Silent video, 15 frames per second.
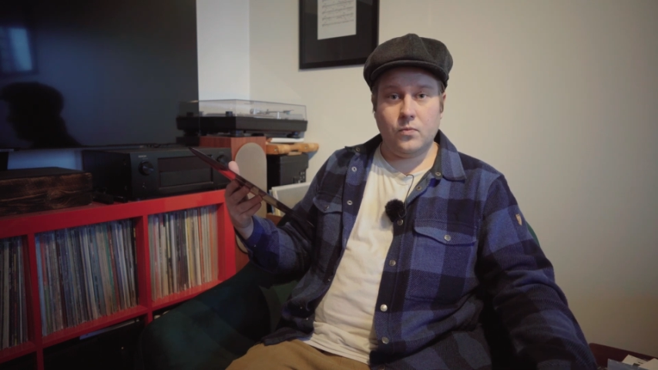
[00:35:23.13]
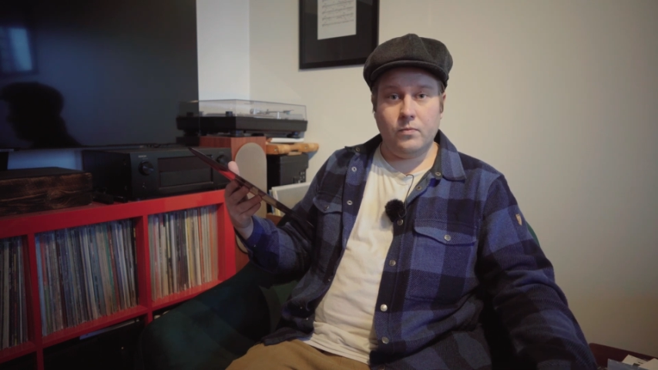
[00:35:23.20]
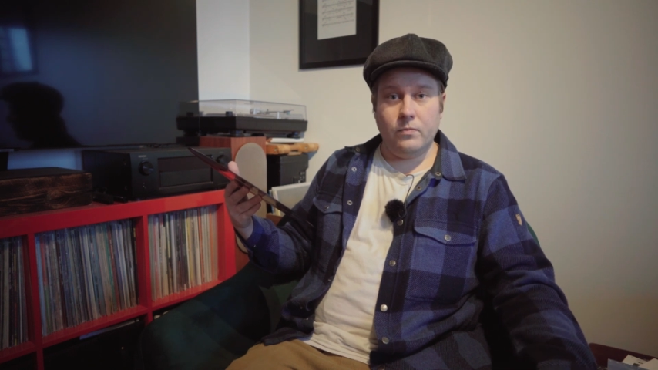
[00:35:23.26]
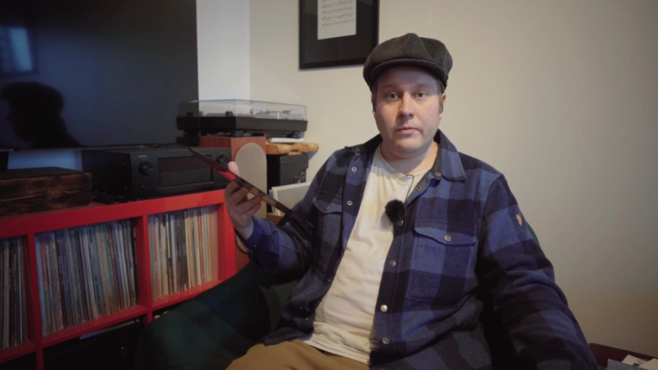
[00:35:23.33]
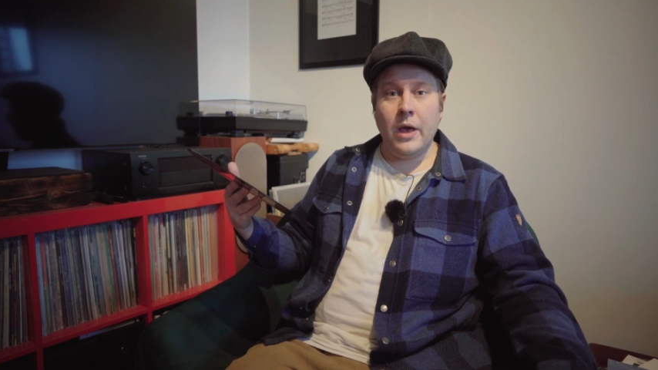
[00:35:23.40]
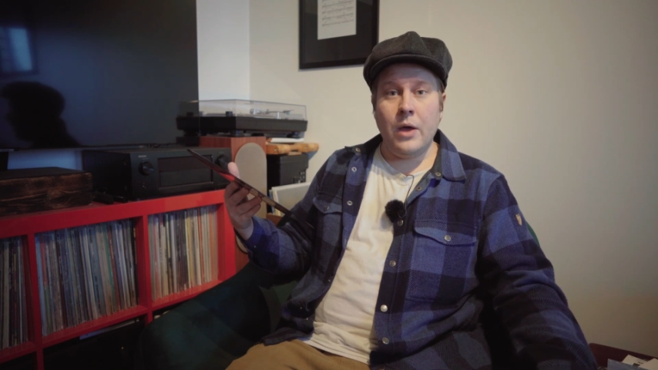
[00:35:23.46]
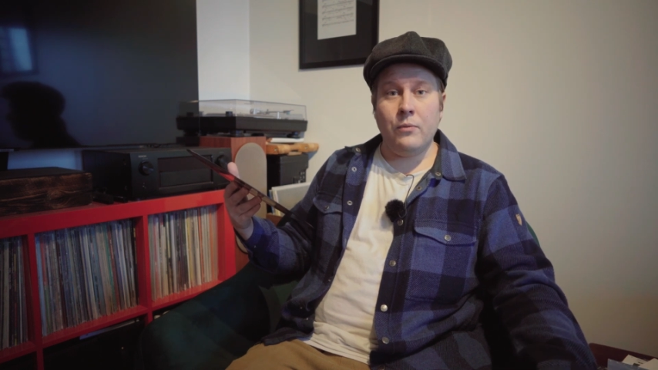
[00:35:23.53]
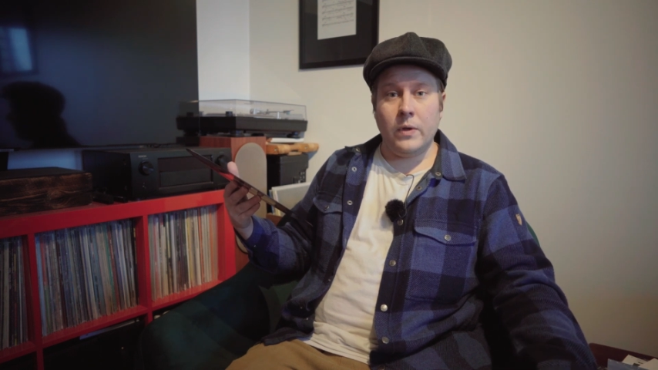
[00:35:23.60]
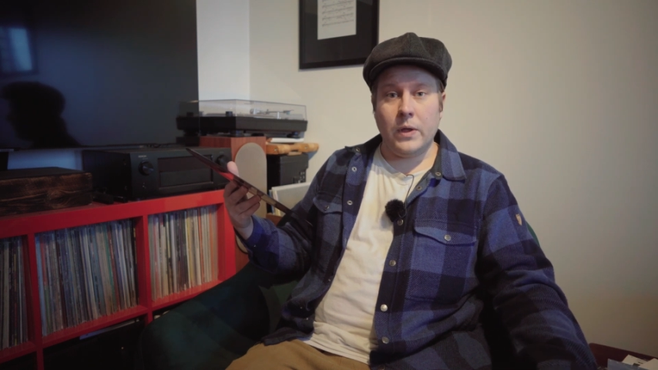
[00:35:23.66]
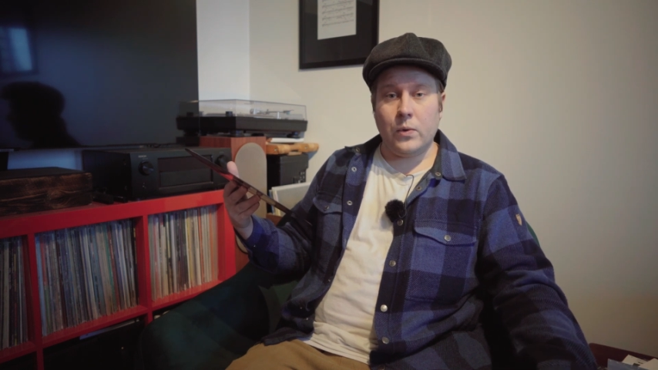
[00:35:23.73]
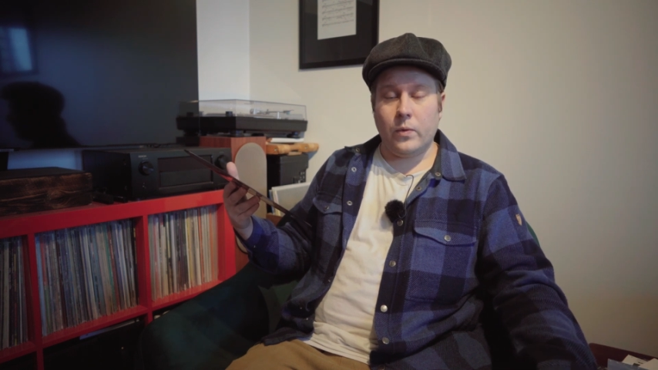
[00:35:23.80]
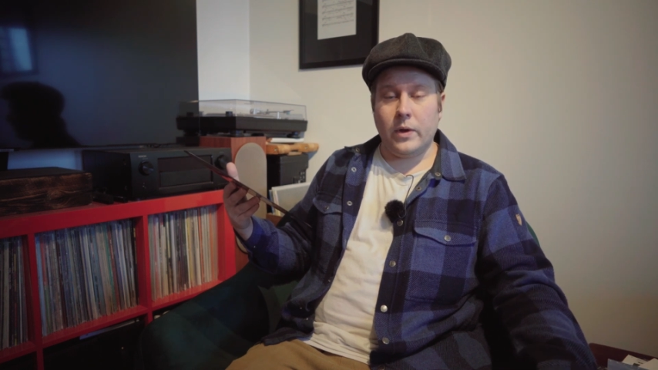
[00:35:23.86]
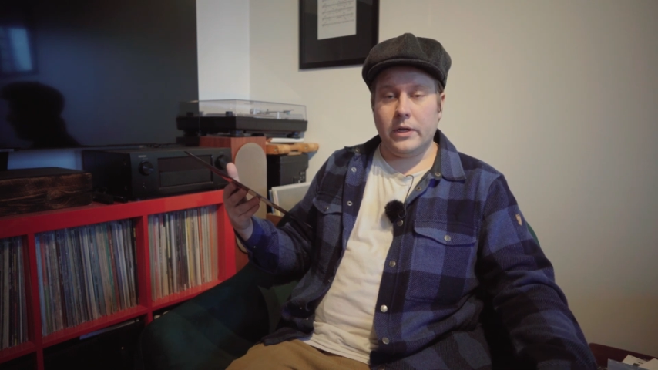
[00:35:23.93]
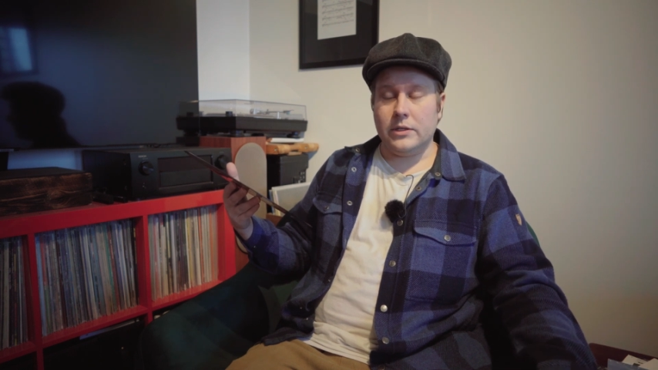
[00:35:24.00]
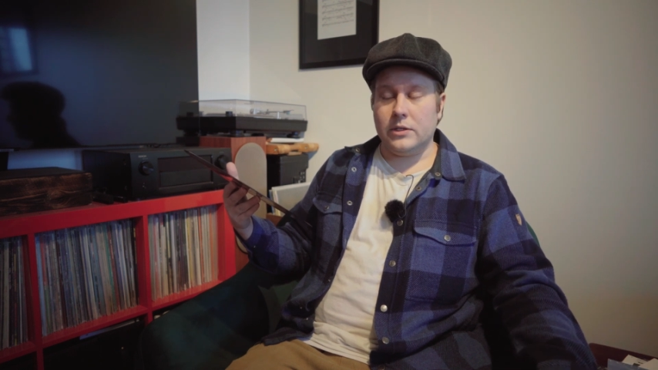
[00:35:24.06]
very
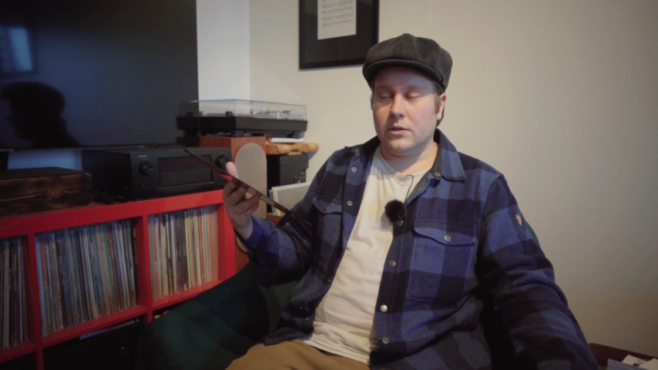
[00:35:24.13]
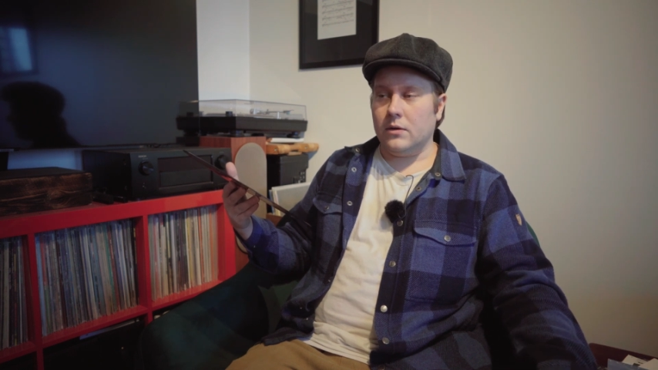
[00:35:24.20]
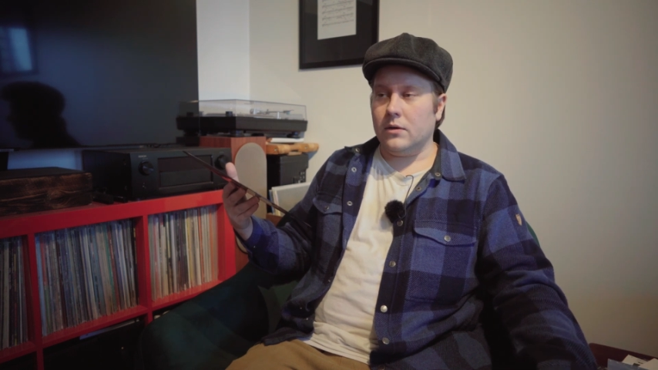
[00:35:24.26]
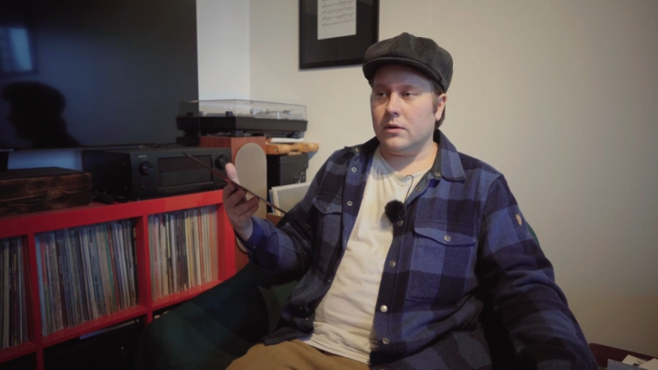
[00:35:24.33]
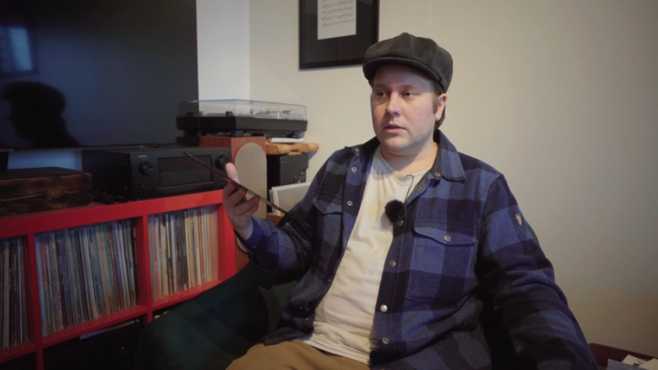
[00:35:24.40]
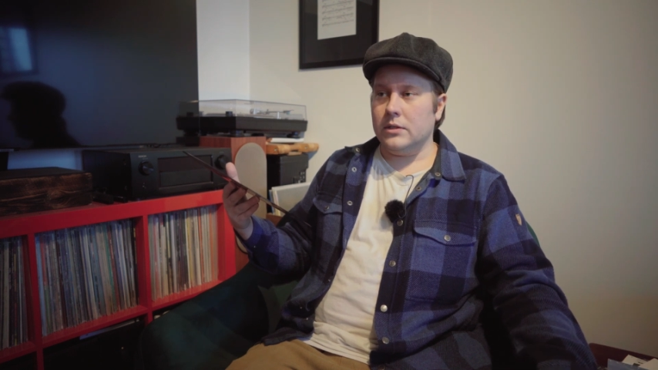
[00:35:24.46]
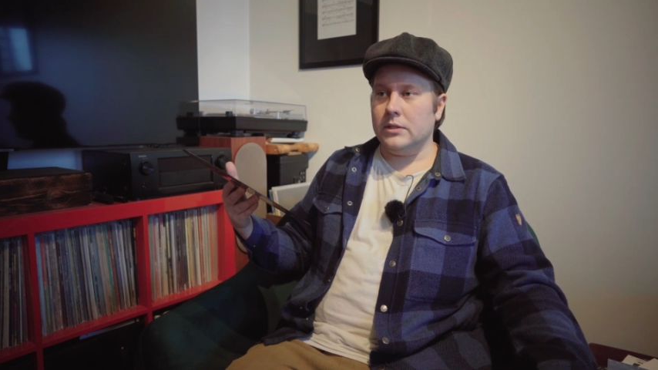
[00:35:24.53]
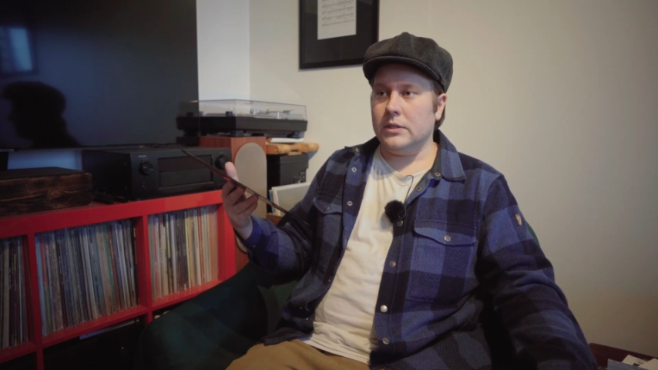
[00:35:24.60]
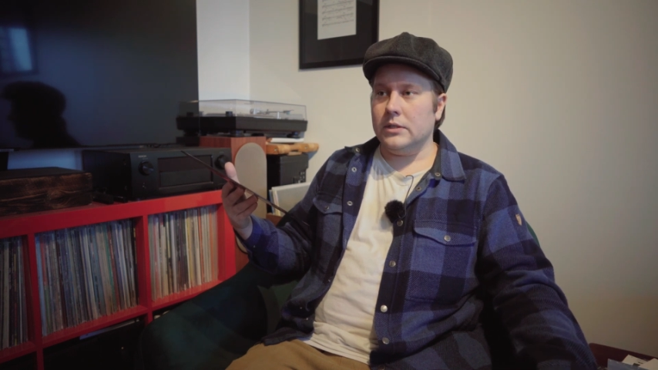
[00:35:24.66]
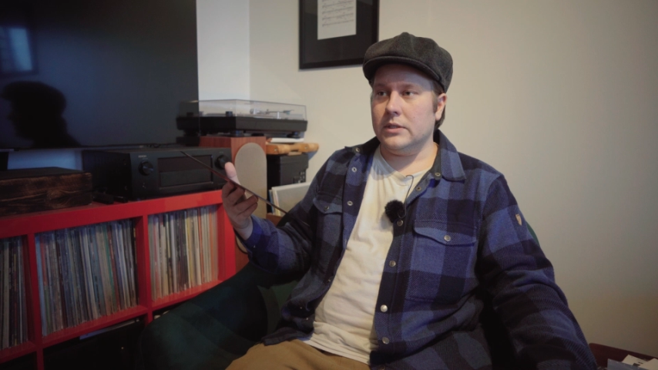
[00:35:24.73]
great song.